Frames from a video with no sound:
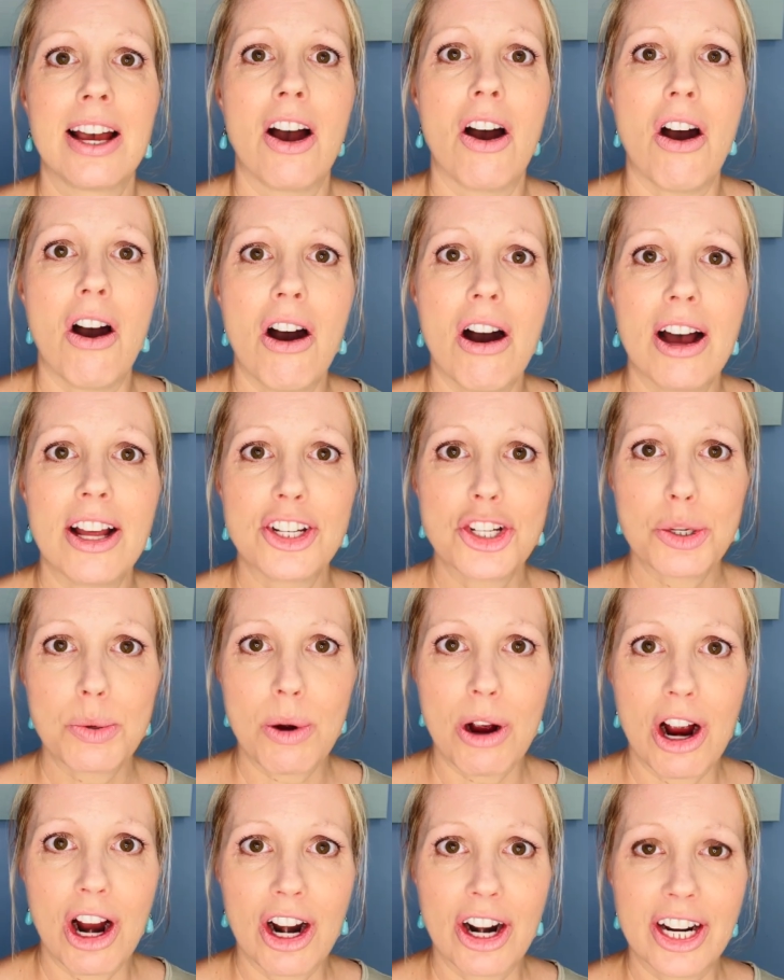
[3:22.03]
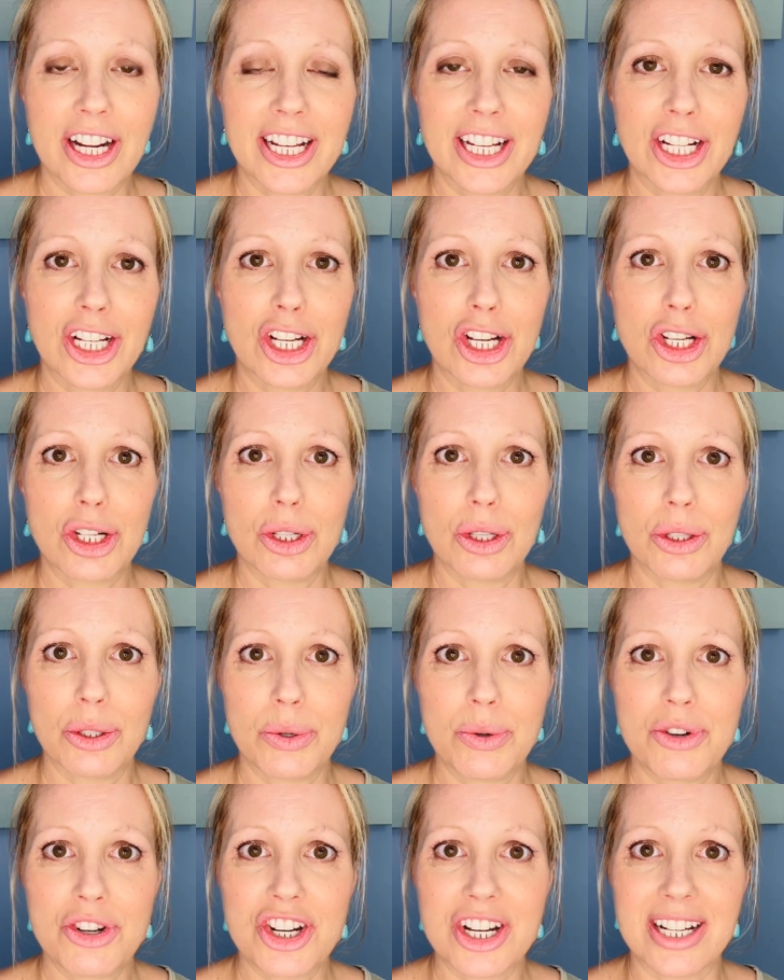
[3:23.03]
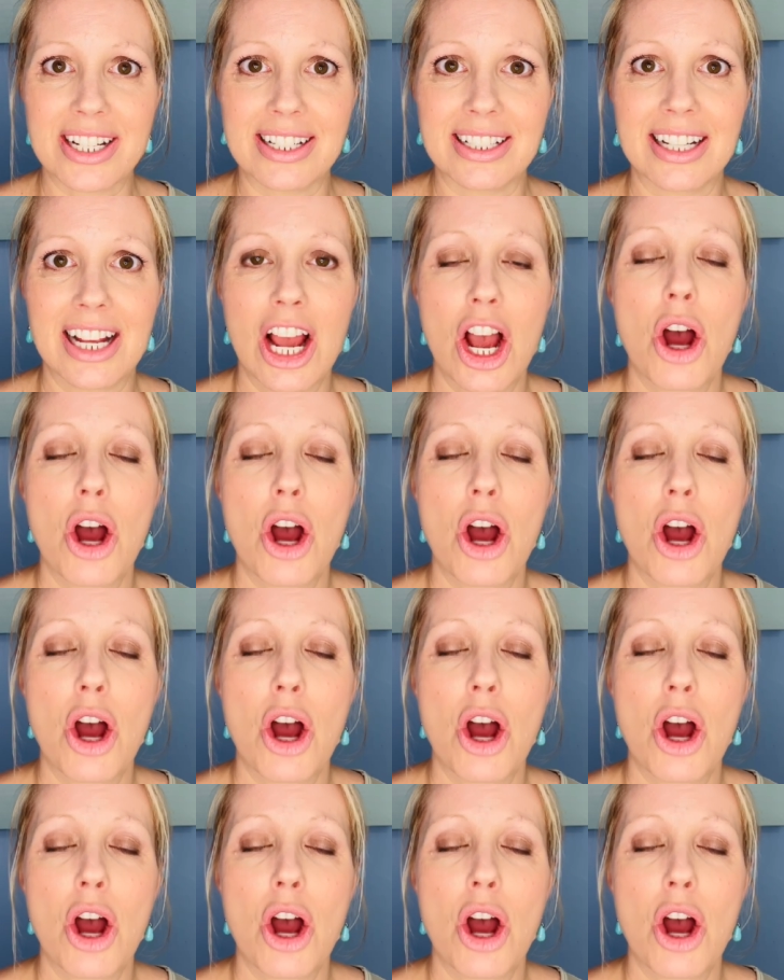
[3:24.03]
On to our conclusion.